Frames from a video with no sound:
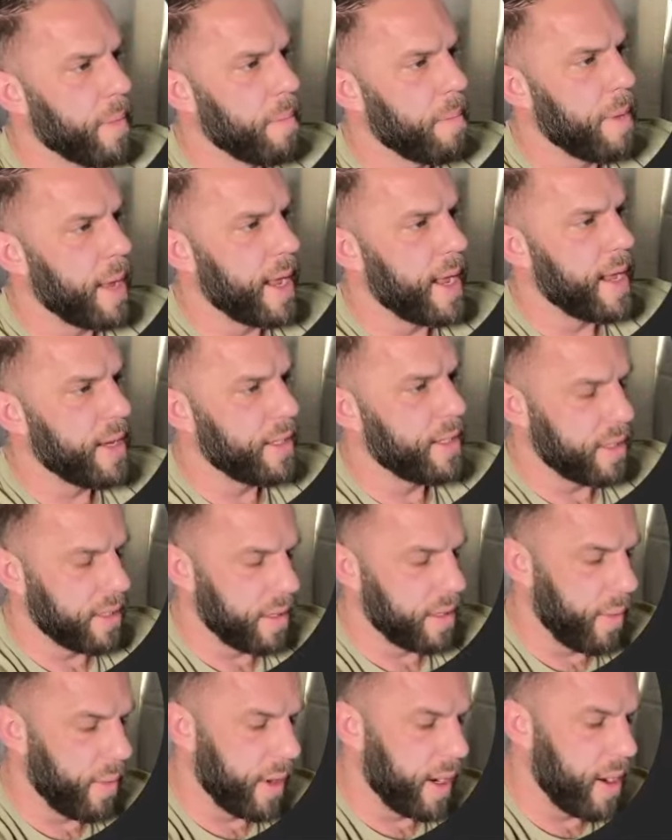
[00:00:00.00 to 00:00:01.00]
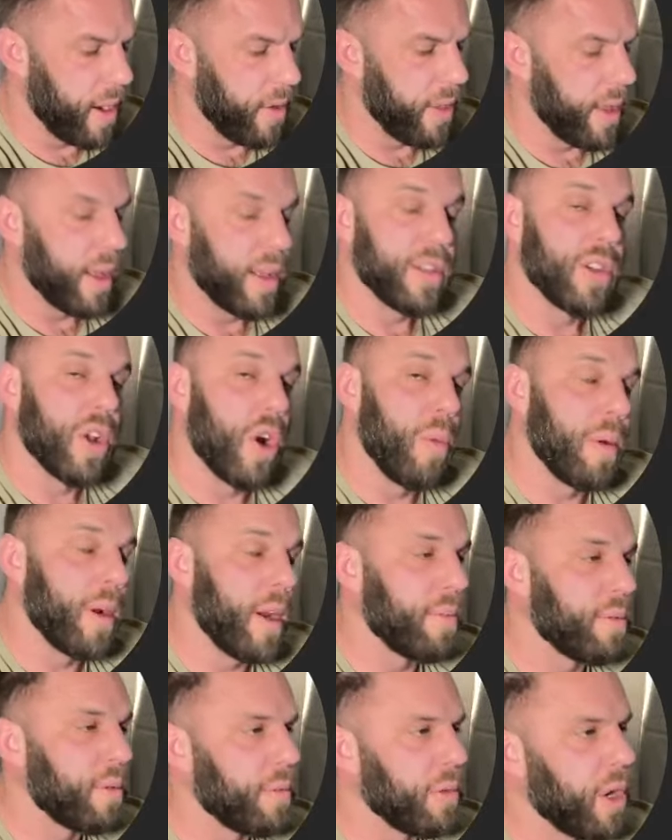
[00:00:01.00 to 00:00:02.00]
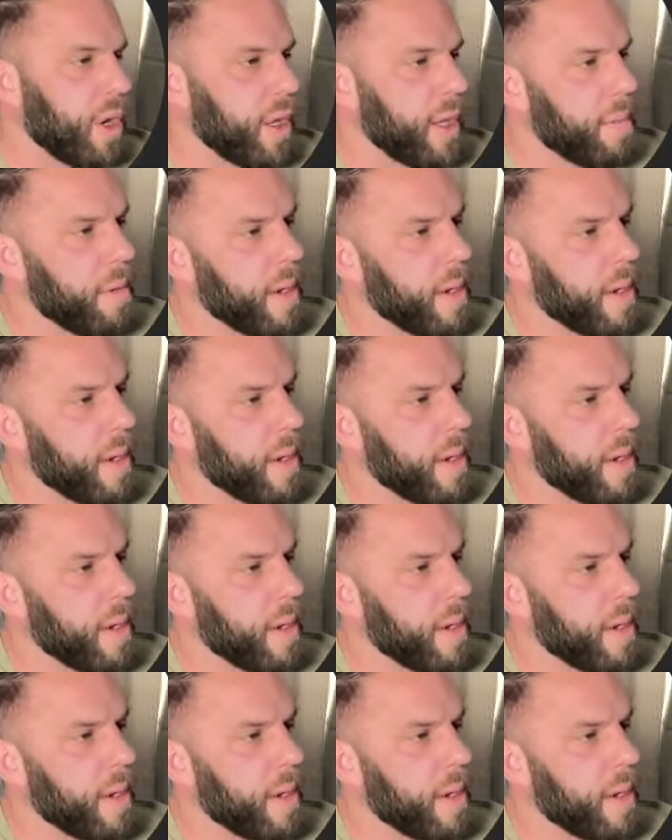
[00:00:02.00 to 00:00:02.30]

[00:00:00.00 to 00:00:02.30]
base. There we go. Now let's open up some curly